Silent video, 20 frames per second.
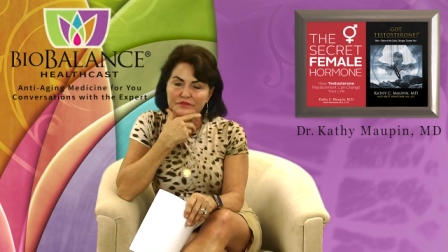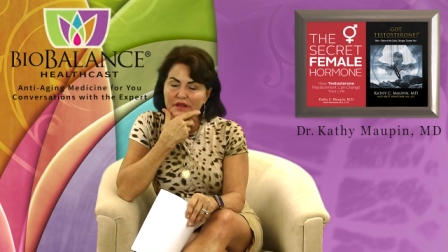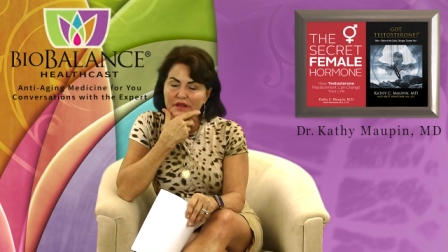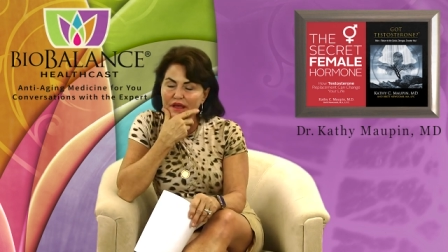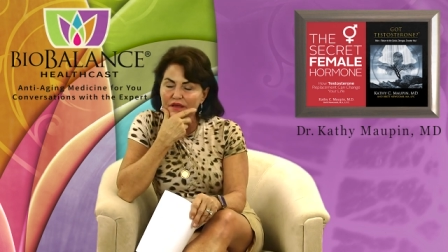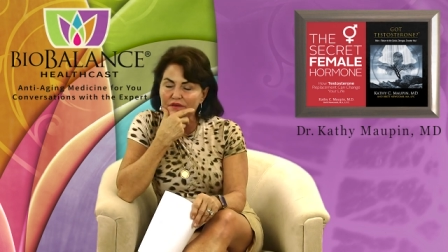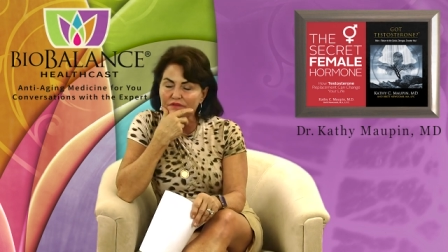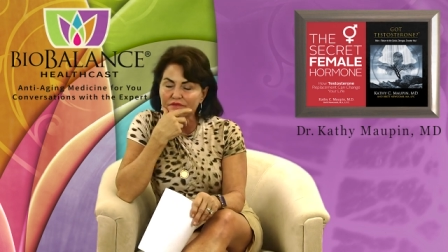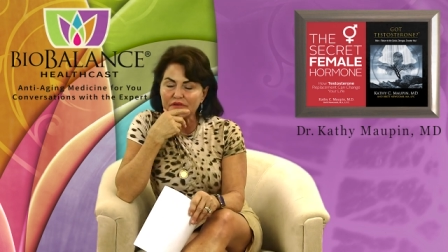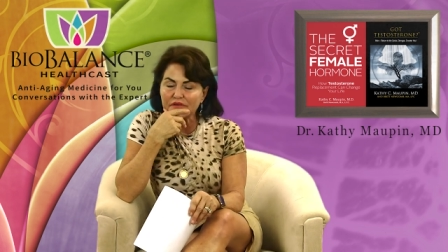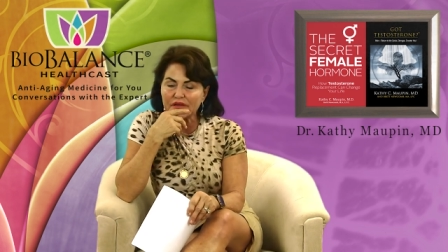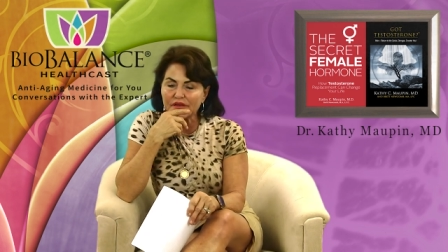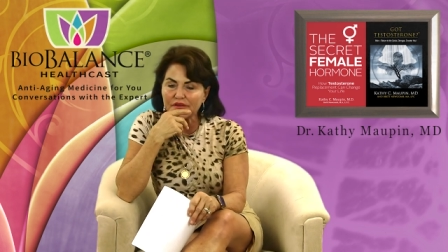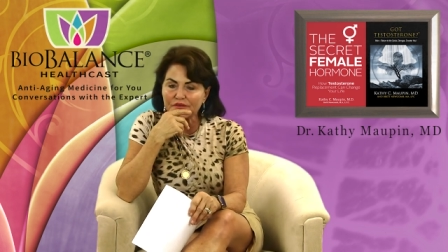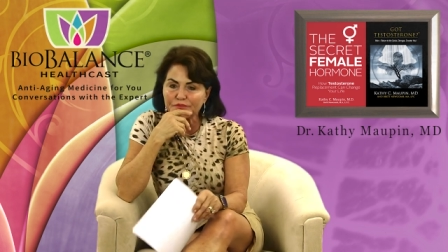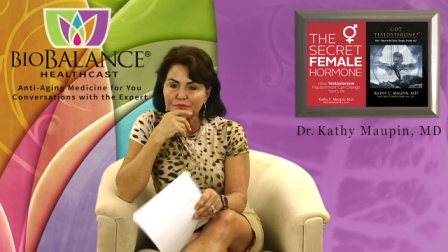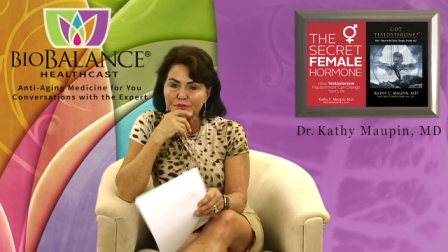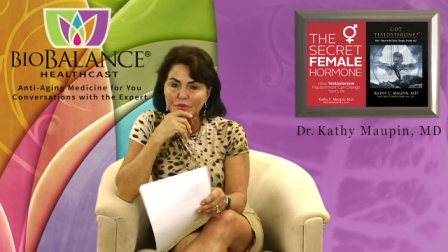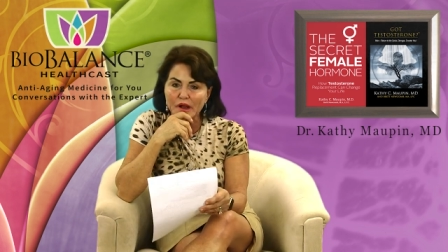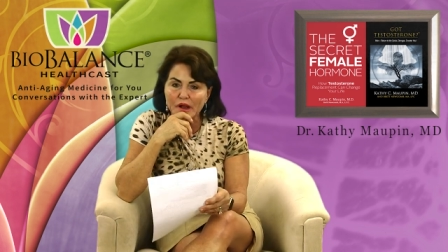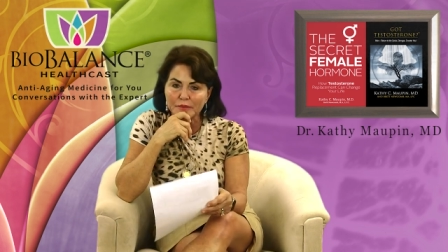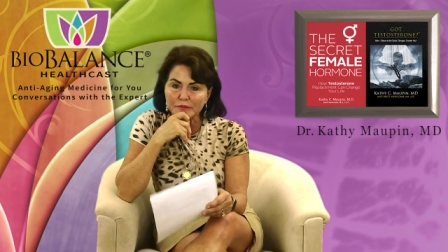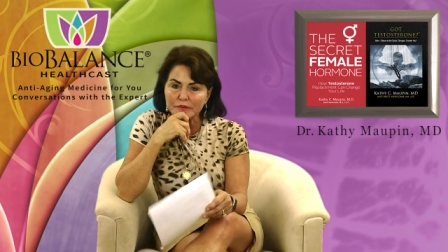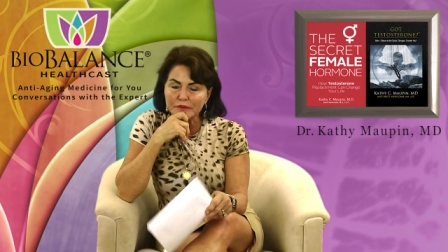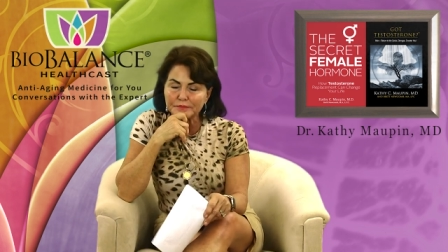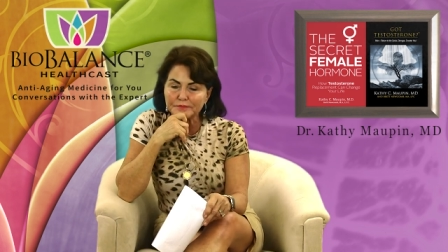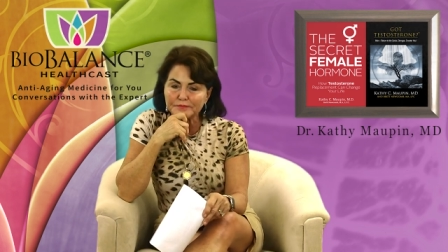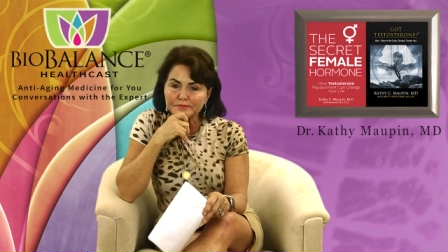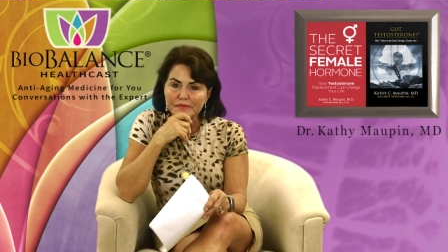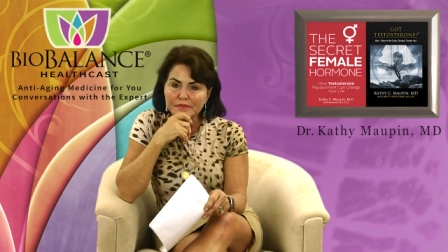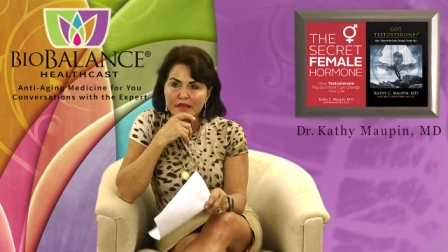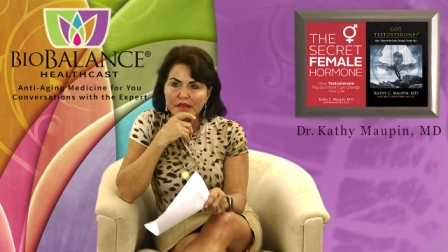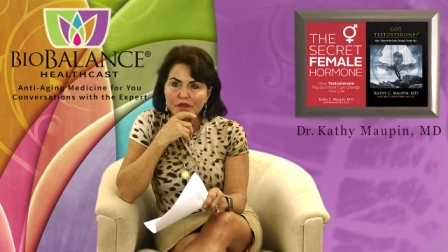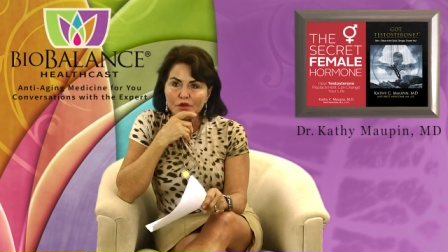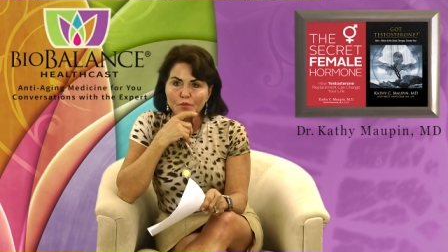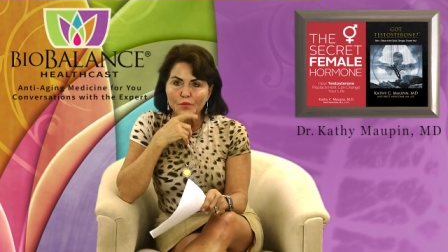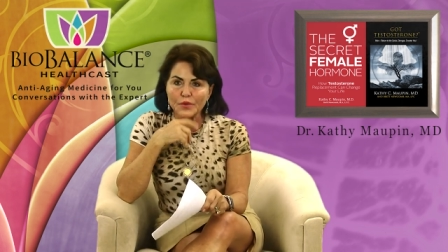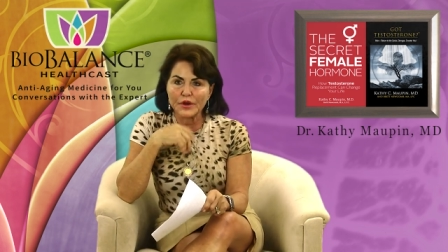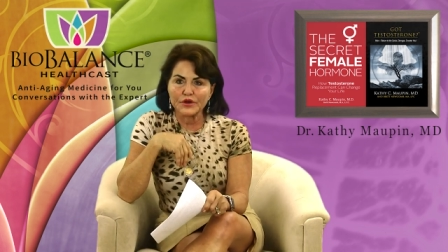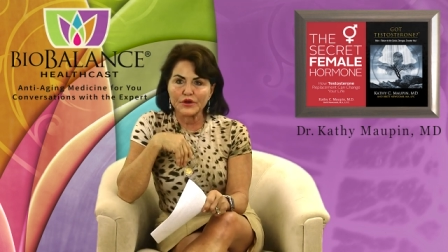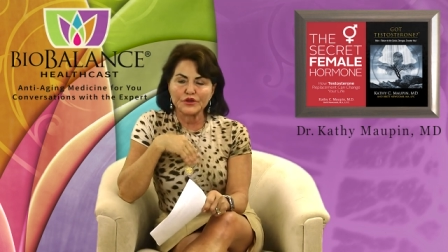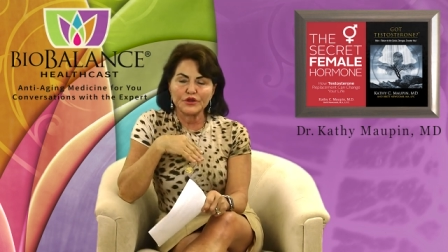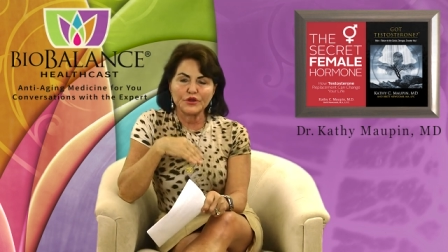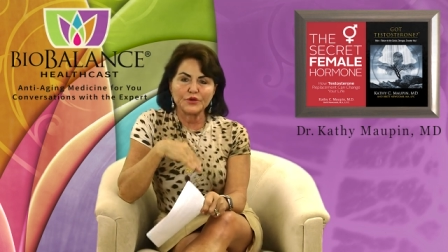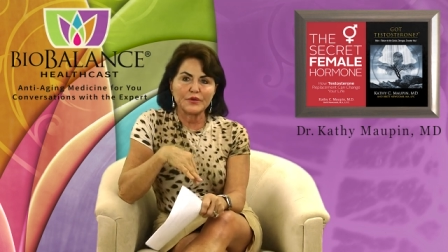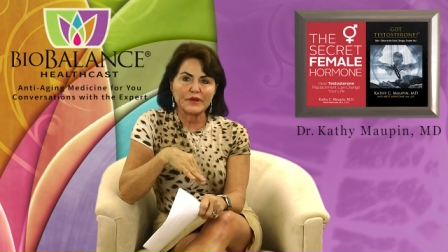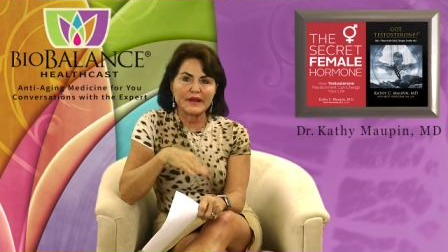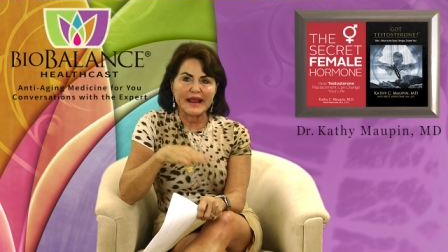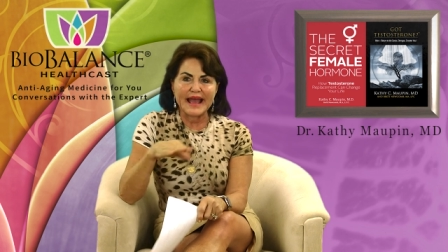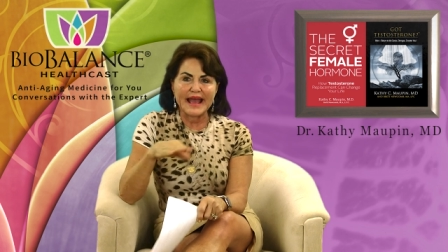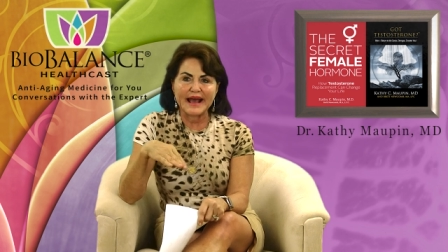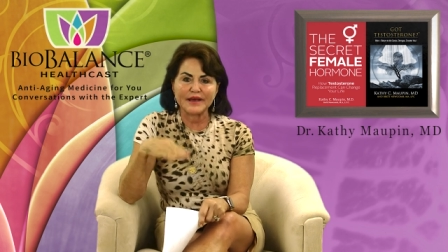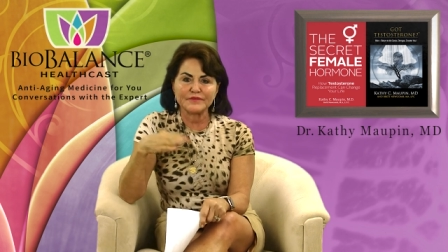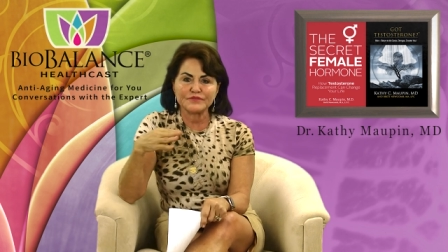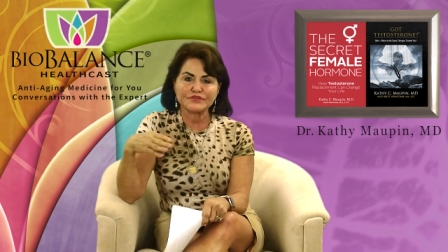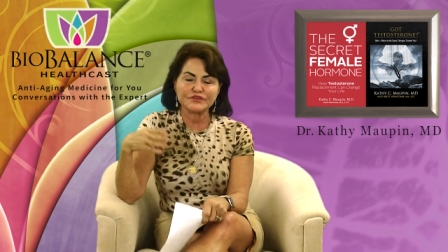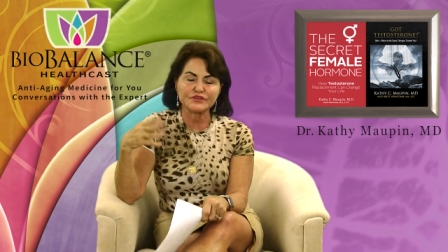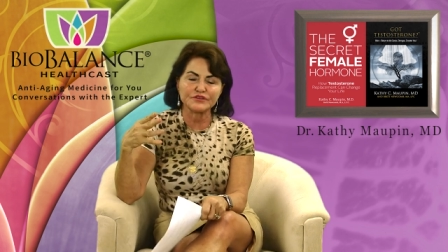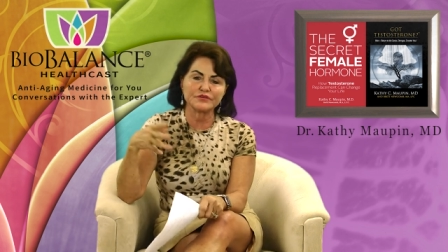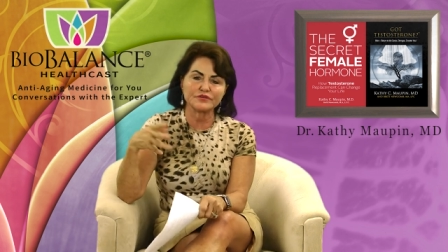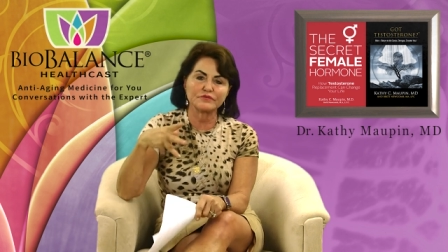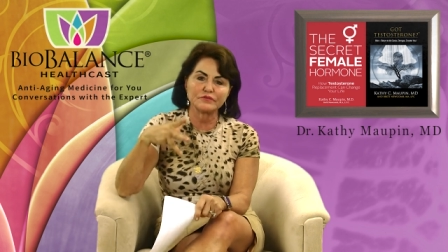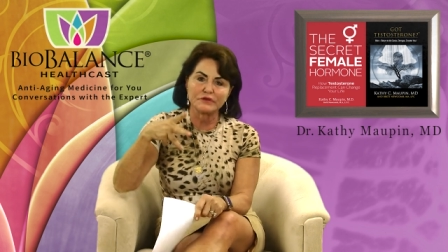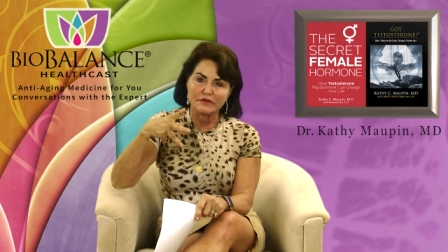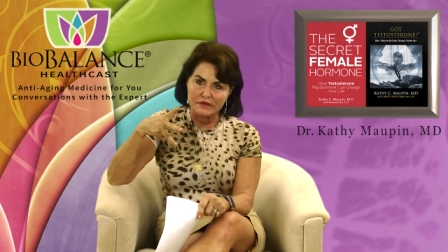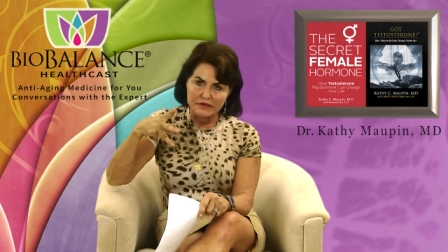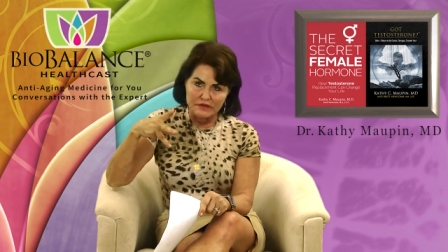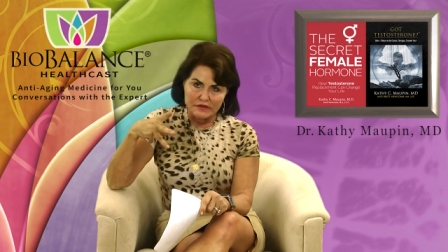of, of problem where you would have to